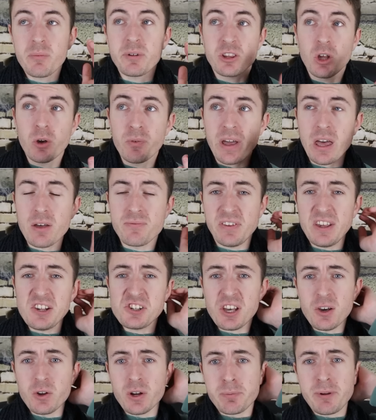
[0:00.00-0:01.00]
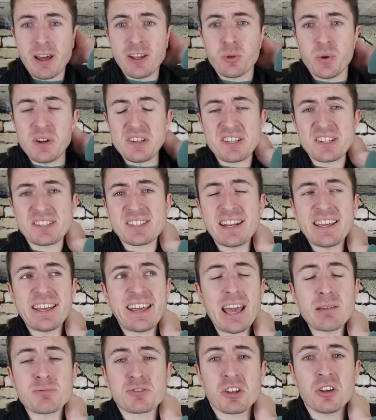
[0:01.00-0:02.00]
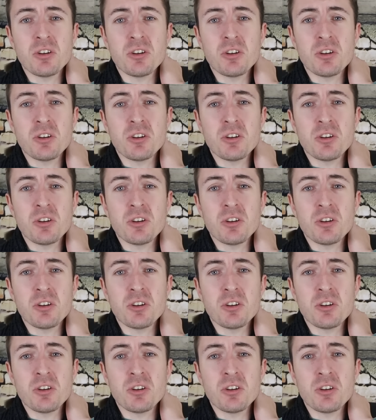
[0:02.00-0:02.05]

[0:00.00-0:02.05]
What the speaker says: I mean, don't forget, VJ only played 26 league games